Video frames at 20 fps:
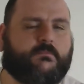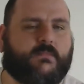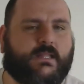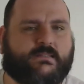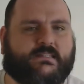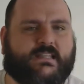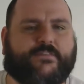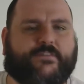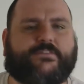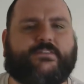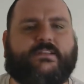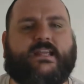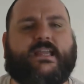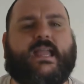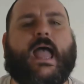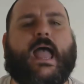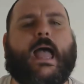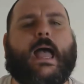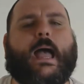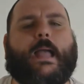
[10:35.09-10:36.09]
Definitely
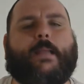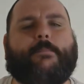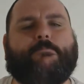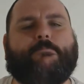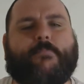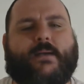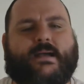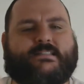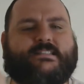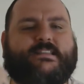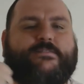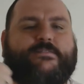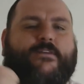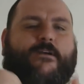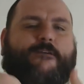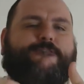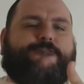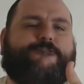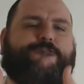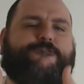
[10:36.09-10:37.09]
a massive
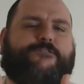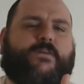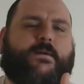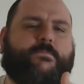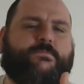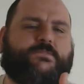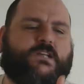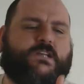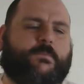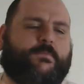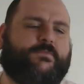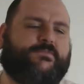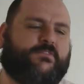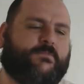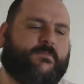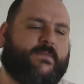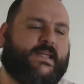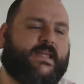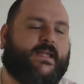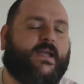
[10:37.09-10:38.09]
thumbs up from
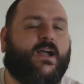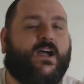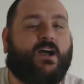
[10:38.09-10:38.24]
me.